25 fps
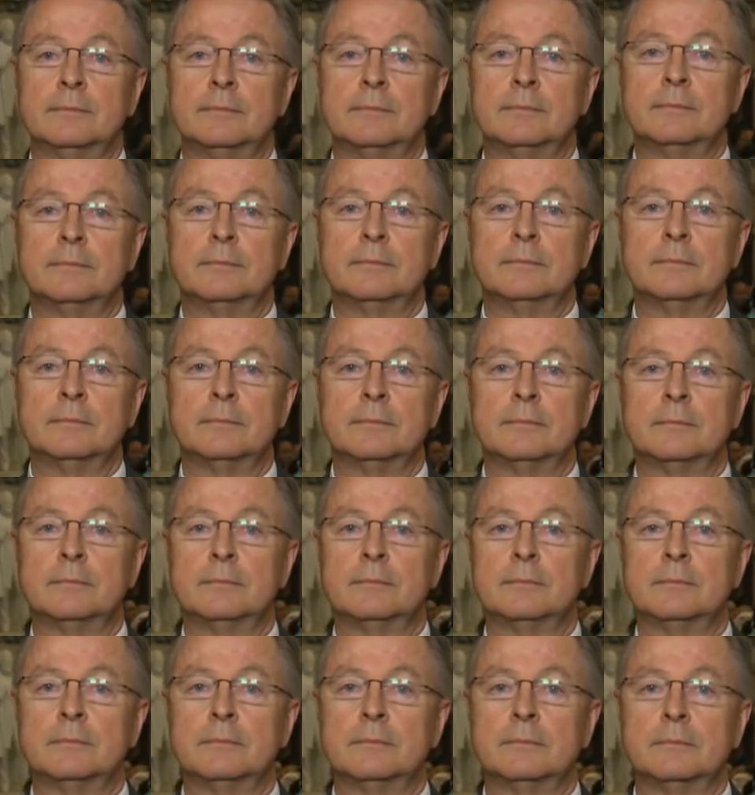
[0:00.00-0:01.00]

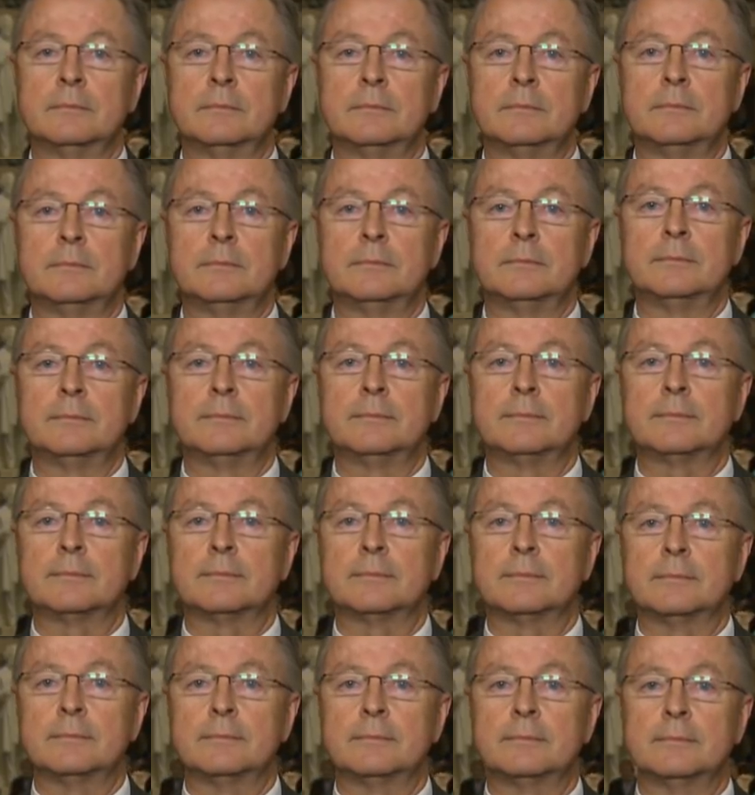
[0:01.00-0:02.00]

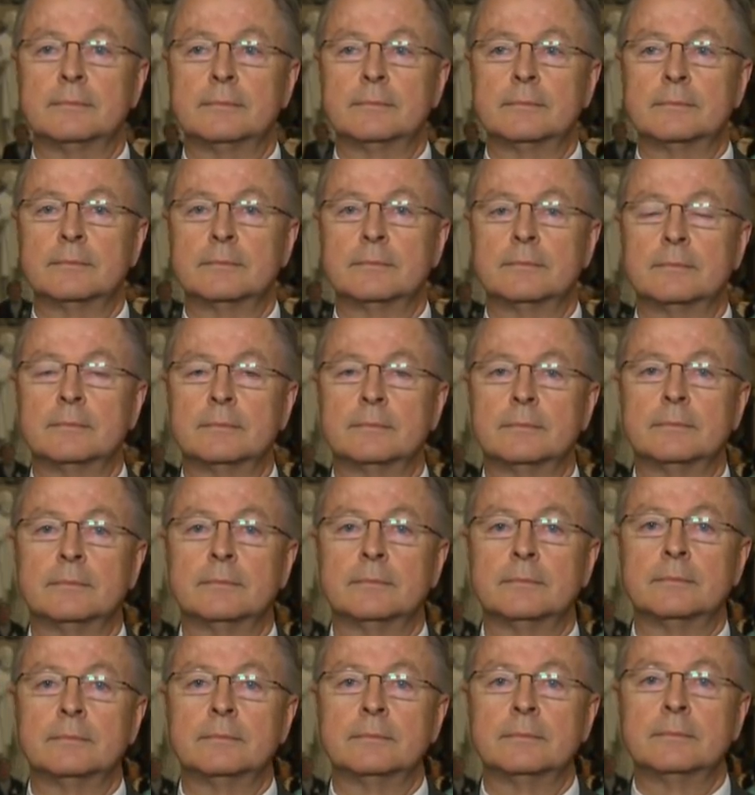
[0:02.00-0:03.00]

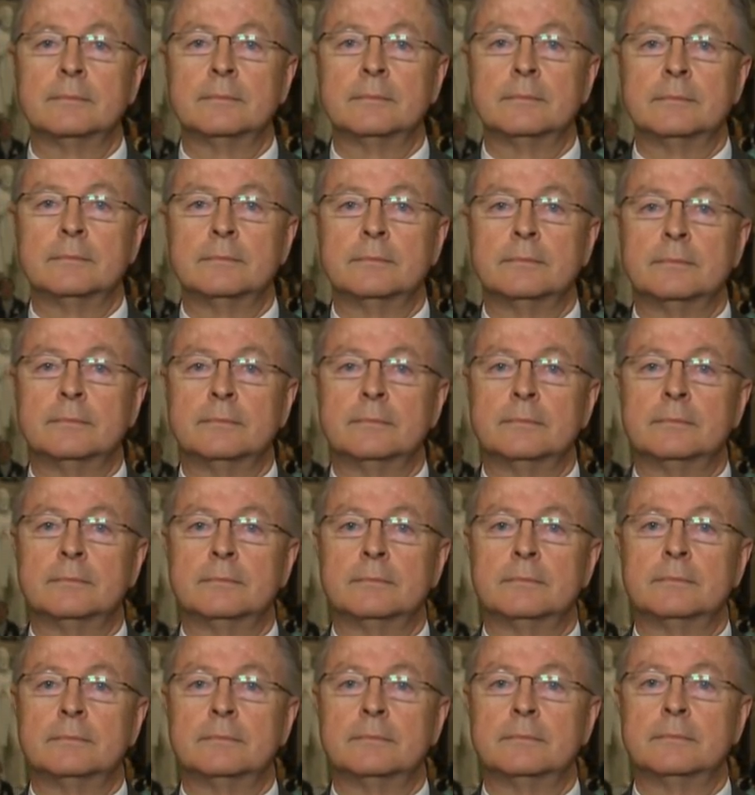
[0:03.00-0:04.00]

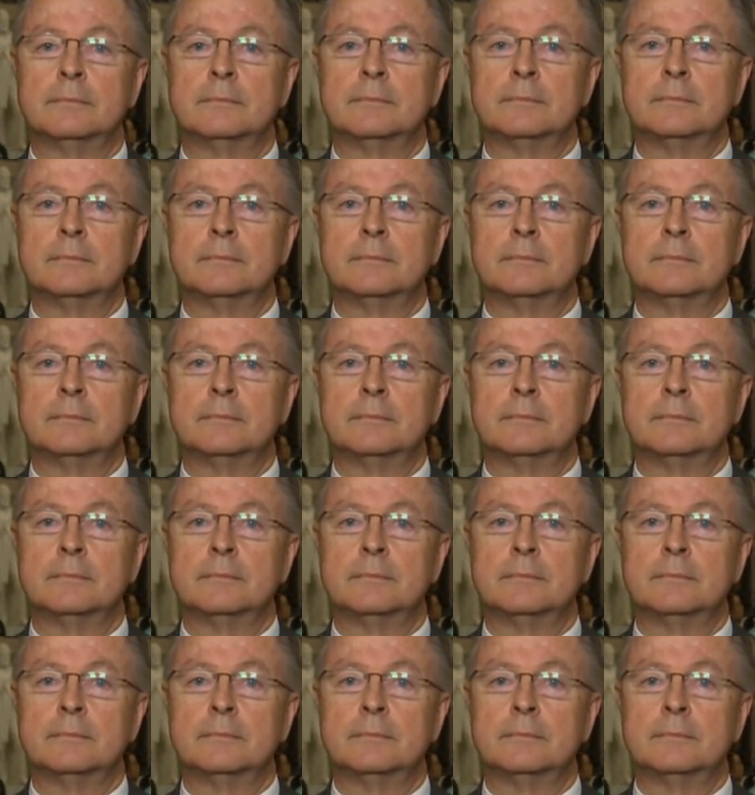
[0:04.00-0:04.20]
The person shown says nothing.